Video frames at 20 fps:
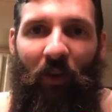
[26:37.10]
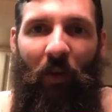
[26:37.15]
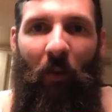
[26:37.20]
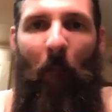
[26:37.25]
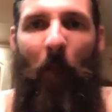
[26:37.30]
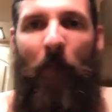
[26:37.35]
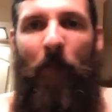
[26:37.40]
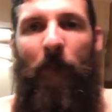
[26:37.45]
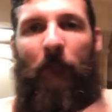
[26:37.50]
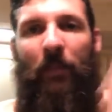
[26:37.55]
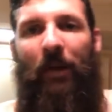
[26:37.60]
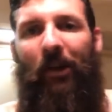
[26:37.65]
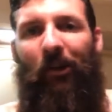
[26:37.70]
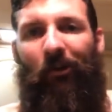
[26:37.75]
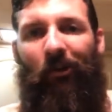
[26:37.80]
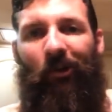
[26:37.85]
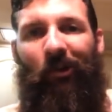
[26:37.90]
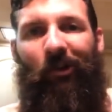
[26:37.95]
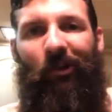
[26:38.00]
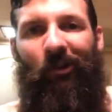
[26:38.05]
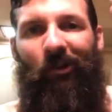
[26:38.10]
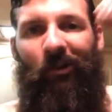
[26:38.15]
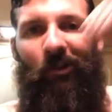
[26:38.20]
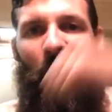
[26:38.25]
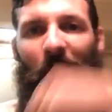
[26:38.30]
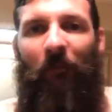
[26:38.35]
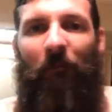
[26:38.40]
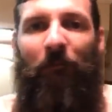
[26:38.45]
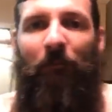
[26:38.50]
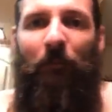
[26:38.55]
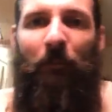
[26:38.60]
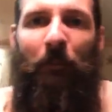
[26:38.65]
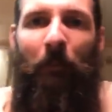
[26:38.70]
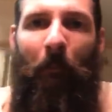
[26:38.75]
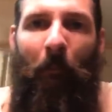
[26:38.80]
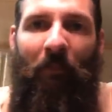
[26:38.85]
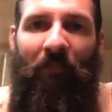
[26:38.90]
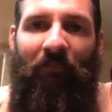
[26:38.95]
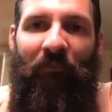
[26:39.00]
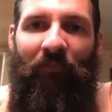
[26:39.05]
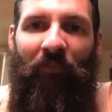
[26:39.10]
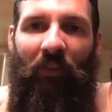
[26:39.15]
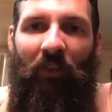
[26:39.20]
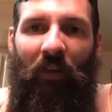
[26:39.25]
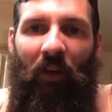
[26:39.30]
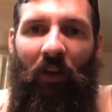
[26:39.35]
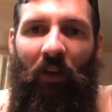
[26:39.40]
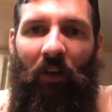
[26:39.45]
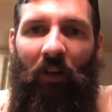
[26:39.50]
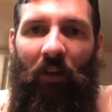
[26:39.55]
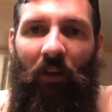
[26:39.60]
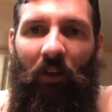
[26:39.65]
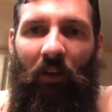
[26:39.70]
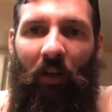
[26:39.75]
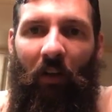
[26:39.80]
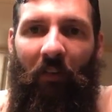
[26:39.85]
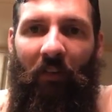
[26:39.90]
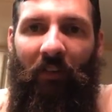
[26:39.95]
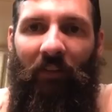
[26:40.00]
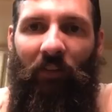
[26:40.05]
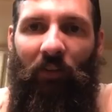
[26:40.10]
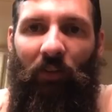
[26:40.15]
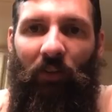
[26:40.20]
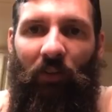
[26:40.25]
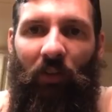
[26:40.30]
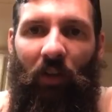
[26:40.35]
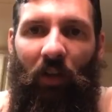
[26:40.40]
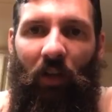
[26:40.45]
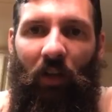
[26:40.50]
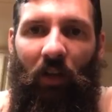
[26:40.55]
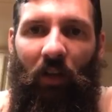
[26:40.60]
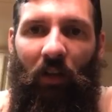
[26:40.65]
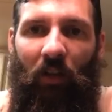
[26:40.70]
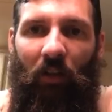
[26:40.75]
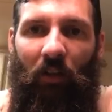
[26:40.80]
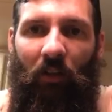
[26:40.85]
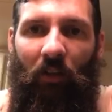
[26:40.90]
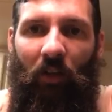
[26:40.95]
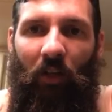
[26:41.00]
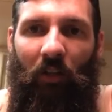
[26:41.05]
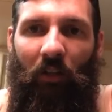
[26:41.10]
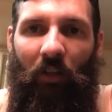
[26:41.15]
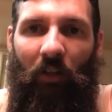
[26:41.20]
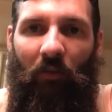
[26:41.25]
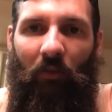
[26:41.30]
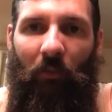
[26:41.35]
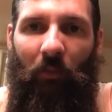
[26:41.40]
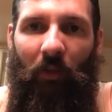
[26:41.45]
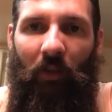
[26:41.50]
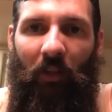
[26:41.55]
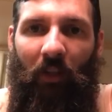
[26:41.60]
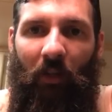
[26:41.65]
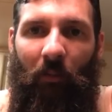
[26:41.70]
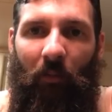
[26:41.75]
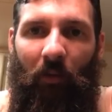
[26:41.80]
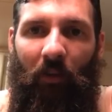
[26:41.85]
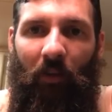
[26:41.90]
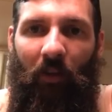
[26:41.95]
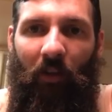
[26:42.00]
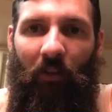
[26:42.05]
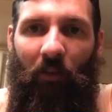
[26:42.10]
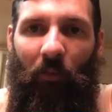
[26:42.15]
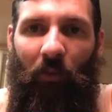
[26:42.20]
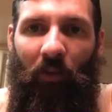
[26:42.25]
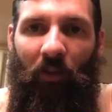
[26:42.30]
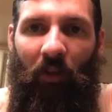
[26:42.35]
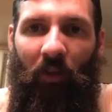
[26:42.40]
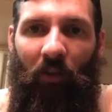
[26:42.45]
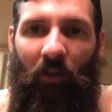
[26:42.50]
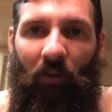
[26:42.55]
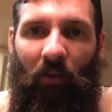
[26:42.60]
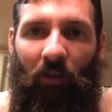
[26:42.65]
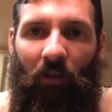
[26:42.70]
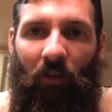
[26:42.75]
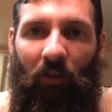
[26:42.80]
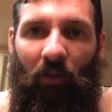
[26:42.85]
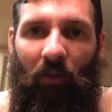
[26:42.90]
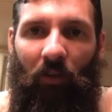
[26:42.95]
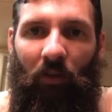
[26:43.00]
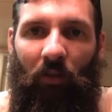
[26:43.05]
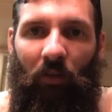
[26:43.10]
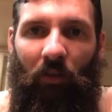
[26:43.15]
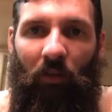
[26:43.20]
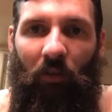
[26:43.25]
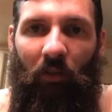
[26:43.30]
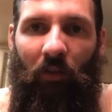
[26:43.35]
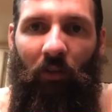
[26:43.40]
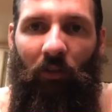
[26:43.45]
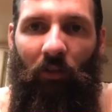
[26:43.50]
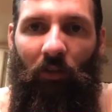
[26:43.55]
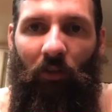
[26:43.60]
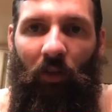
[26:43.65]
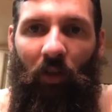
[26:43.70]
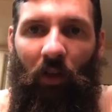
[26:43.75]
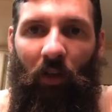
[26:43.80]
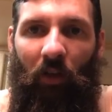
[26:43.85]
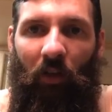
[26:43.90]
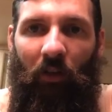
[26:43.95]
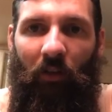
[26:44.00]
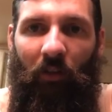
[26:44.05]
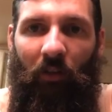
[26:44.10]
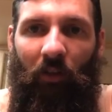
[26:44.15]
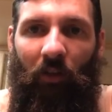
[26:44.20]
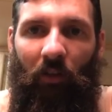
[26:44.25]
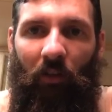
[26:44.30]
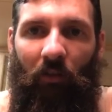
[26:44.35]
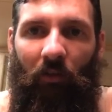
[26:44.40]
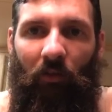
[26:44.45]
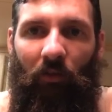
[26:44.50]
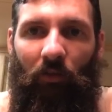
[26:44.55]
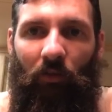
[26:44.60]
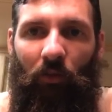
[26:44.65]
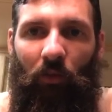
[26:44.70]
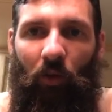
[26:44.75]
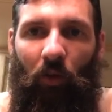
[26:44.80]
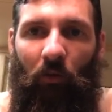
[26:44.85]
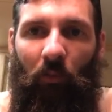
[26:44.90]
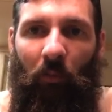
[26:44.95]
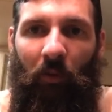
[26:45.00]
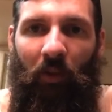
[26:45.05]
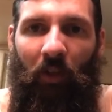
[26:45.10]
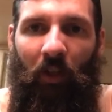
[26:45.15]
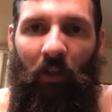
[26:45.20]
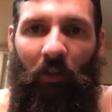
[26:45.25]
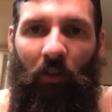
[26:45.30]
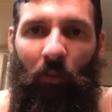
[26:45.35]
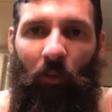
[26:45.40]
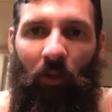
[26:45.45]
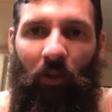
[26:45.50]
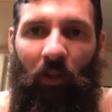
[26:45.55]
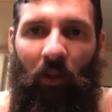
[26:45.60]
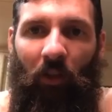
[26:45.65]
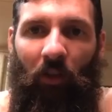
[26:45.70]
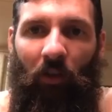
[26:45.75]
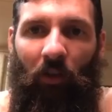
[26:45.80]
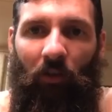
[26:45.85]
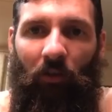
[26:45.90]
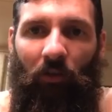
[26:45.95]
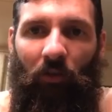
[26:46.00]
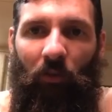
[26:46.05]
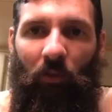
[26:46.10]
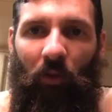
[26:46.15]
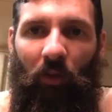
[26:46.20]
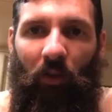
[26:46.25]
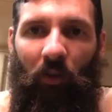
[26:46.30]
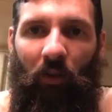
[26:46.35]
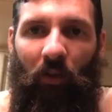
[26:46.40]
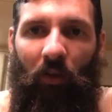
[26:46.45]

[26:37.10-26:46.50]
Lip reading: America. I think it's a good idea for me to get my 91 Nighthawk. I think it's a good idea to go from a 91 Nighthawk to a,